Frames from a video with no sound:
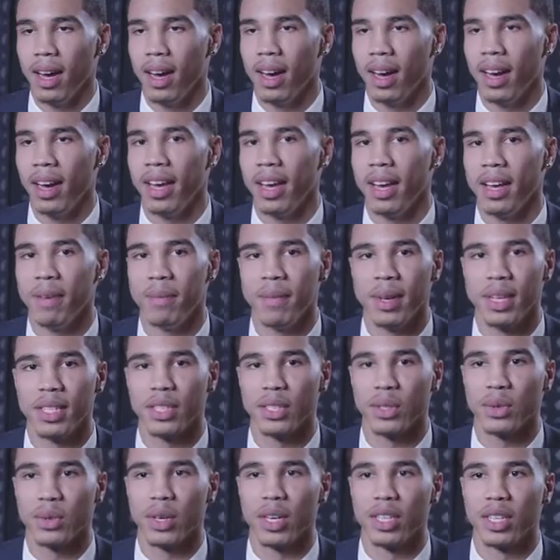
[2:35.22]
It
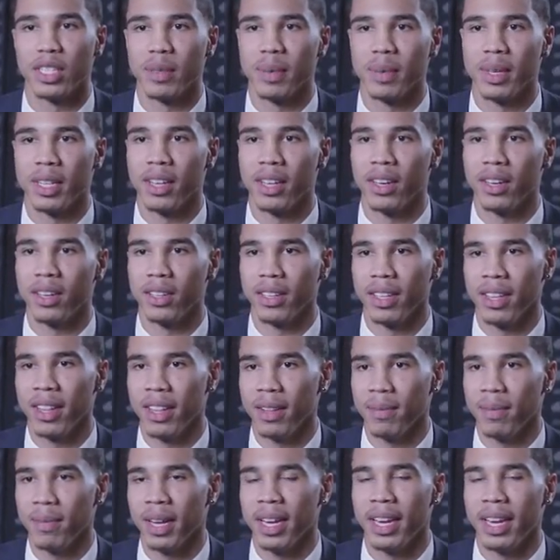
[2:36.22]
means the world to me, though.
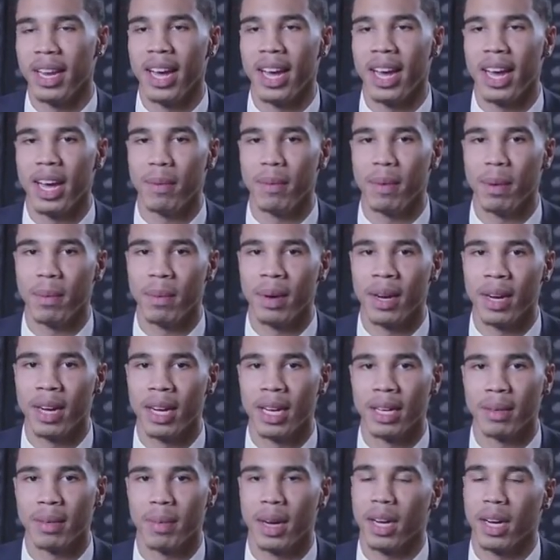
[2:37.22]
My dad, my
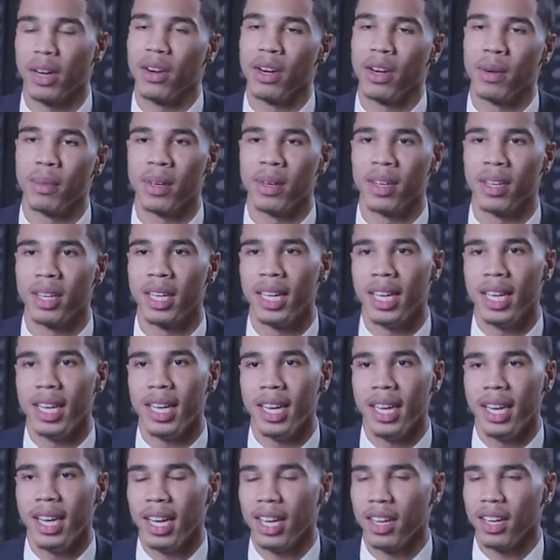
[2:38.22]
mom, my grandma,
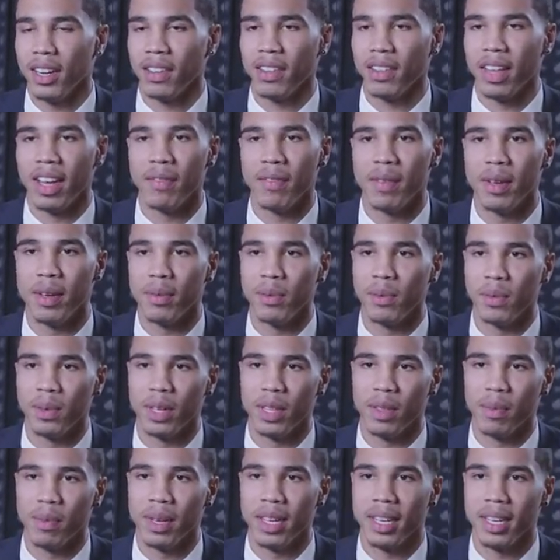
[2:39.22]
you know, they've been
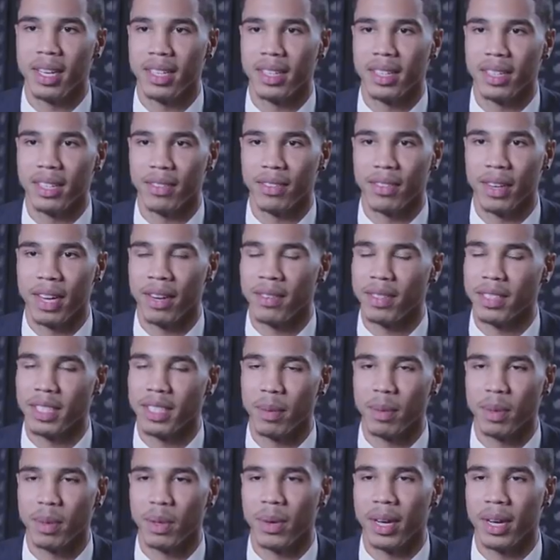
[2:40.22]
with me every
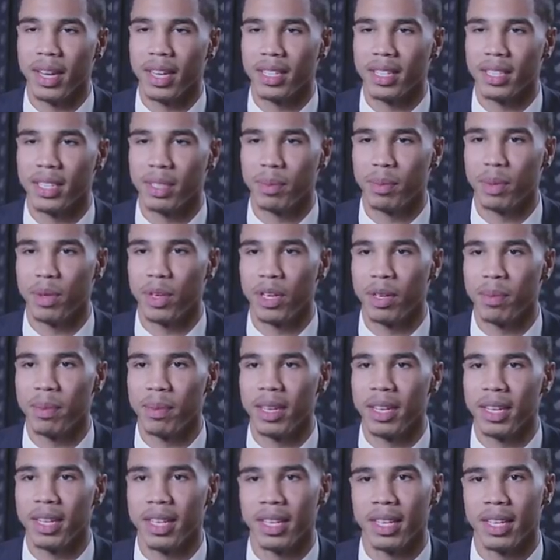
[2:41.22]
step of the way, supporting
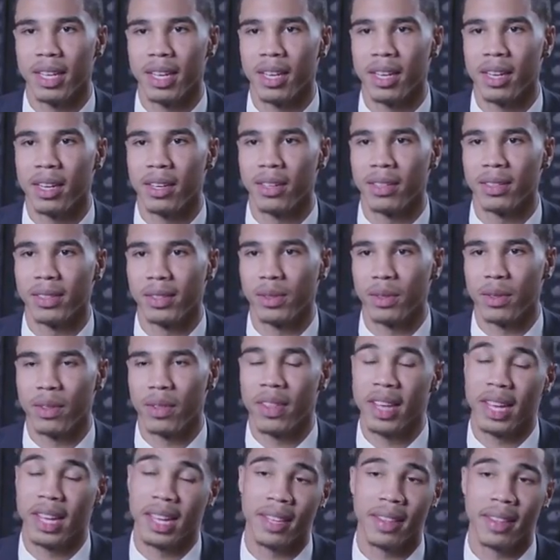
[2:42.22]
me, you know, through
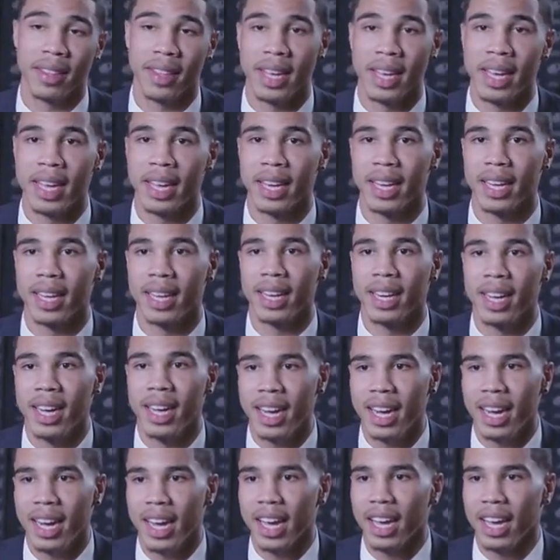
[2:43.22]
thick and thin.
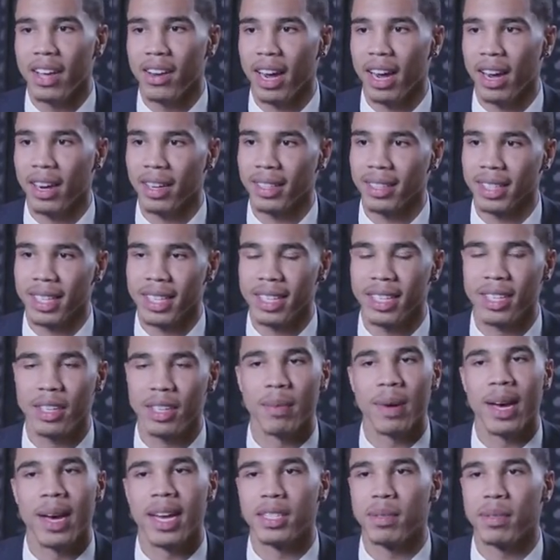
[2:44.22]
And I couldn't
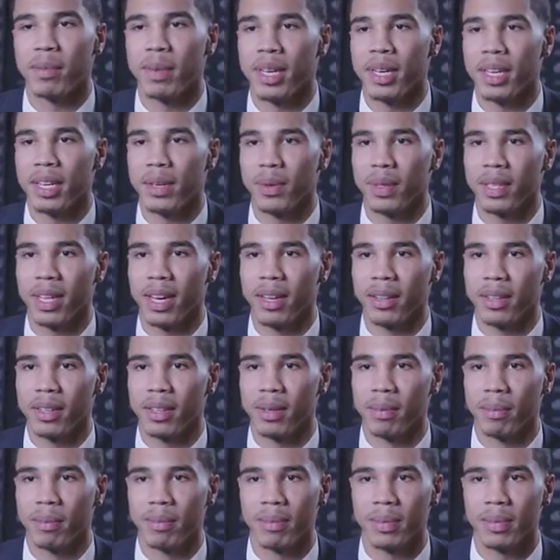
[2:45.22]
imagine being here without
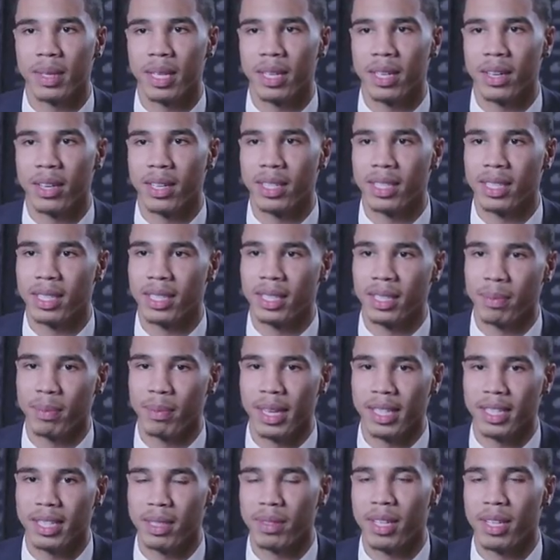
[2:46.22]
them. You know, it just
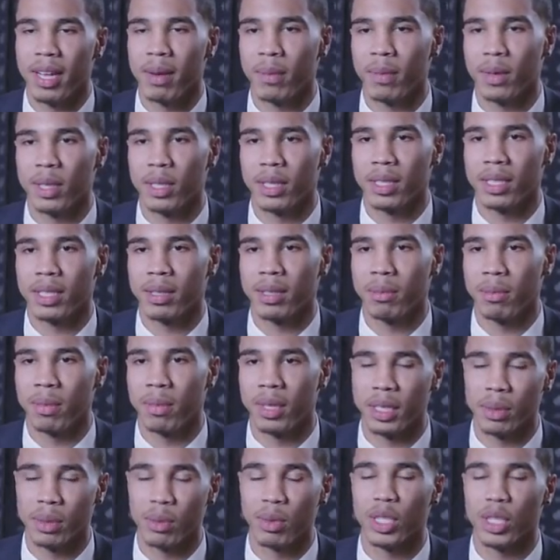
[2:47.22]
makes it that much,
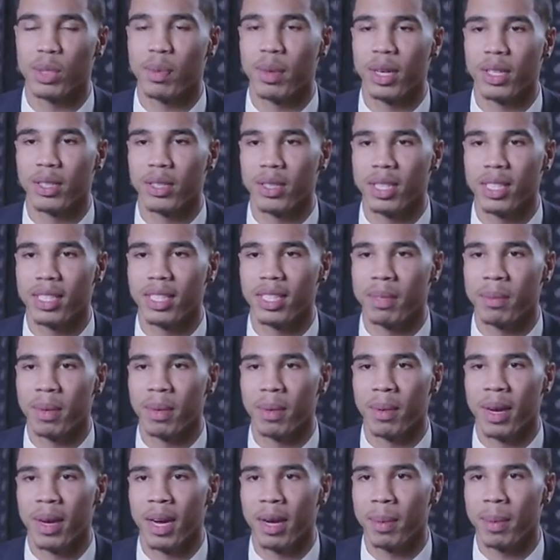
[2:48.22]
much more special to see my
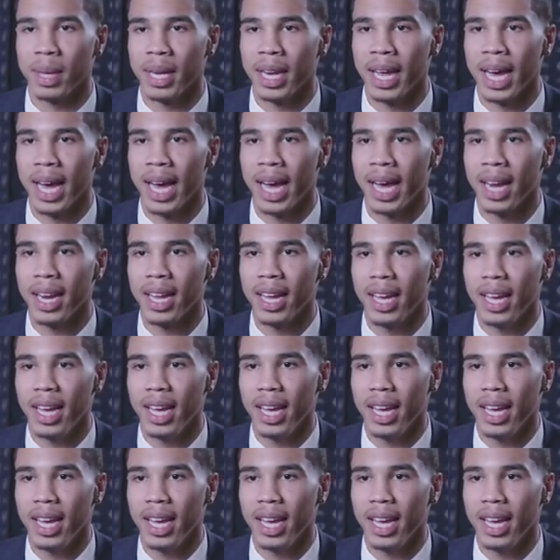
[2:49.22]
mom and dad